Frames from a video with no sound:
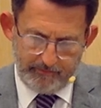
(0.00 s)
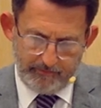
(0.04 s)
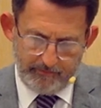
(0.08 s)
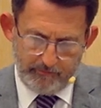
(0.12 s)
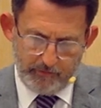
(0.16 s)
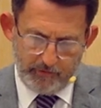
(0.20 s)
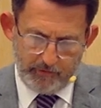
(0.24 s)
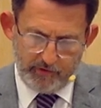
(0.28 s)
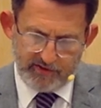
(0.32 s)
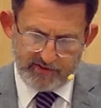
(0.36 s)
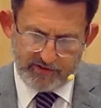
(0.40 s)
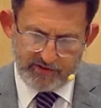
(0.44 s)

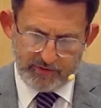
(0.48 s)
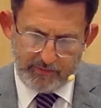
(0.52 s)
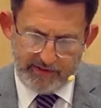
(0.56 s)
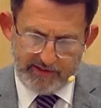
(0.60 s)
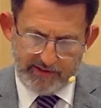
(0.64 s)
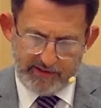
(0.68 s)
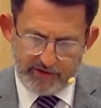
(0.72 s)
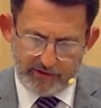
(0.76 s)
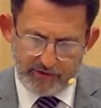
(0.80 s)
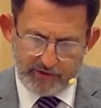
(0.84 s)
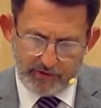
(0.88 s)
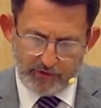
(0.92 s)
What is the
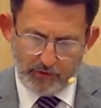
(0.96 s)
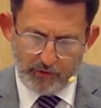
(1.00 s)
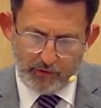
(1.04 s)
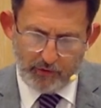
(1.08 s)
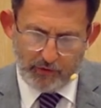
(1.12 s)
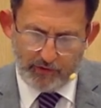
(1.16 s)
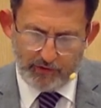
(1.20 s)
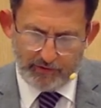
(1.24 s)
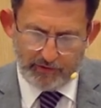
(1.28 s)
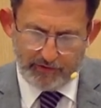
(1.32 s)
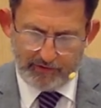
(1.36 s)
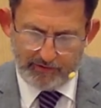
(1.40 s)
way to
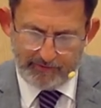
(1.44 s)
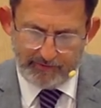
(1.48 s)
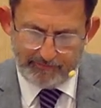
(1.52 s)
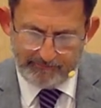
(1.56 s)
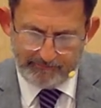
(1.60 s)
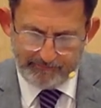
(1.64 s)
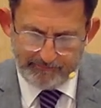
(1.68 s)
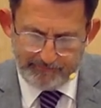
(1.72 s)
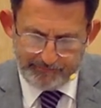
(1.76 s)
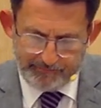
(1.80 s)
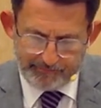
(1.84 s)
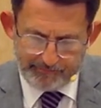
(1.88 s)
God?
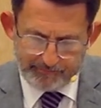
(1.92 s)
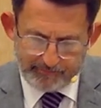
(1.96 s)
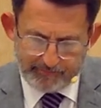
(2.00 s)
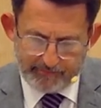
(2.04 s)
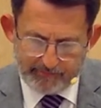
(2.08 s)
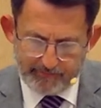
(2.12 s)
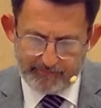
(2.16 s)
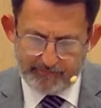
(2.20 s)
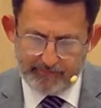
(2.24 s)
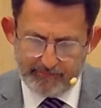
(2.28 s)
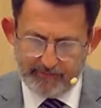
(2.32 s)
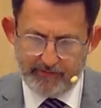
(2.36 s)

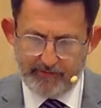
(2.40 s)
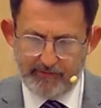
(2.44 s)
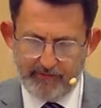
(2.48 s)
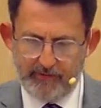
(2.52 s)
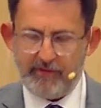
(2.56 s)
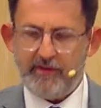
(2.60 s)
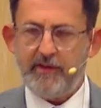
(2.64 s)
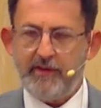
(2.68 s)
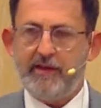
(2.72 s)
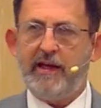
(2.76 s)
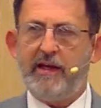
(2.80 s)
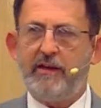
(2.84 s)

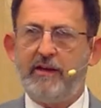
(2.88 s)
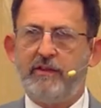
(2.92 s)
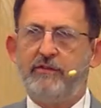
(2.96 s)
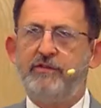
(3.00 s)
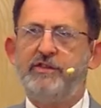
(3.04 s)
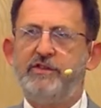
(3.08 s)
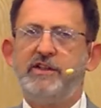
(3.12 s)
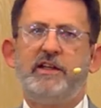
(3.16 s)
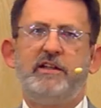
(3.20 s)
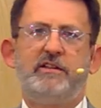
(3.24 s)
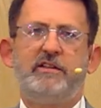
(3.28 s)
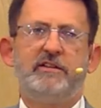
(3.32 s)
The death of
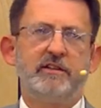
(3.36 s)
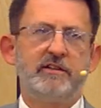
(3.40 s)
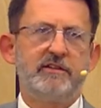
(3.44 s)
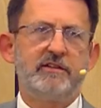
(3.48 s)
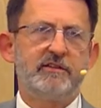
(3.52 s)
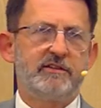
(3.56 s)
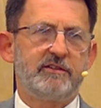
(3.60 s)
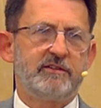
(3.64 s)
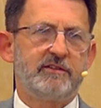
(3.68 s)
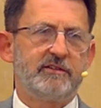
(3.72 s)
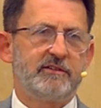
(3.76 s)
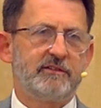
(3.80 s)

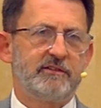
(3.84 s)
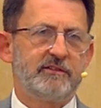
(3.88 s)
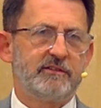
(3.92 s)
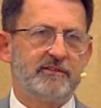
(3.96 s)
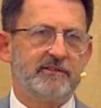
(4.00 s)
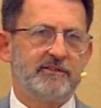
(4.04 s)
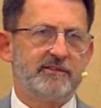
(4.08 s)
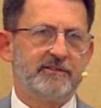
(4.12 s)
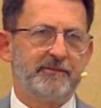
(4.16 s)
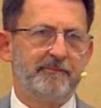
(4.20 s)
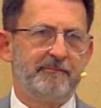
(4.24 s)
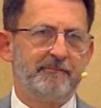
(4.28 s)
Jesus,
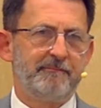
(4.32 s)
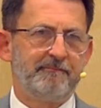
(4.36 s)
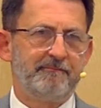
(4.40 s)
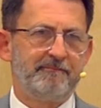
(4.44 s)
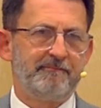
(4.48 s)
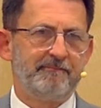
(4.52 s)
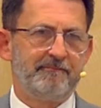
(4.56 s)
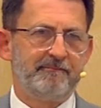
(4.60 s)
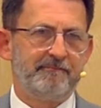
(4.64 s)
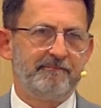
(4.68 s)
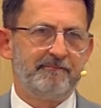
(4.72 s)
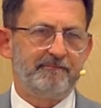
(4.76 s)

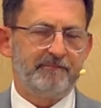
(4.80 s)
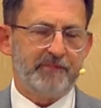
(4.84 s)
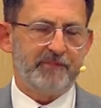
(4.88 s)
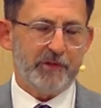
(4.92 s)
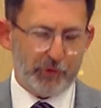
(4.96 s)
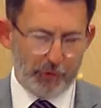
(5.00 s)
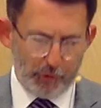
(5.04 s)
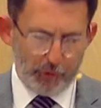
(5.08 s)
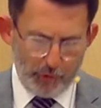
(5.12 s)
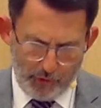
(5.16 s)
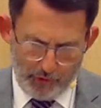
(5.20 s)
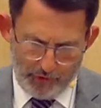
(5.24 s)
the
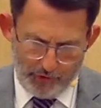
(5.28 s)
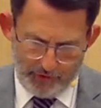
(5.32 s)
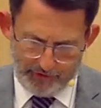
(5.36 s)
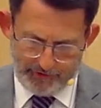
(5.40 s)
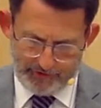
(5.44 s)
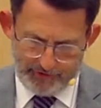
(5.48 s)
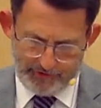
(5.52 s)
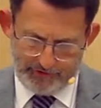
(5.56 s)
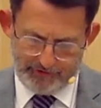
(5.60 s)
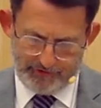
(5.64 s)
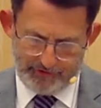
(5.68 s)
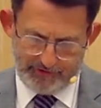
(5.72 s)

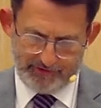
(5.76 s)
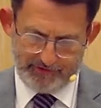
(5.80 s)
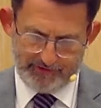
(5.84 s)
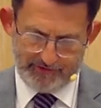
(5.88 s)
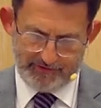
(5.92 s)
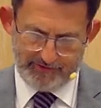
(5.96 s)
cross.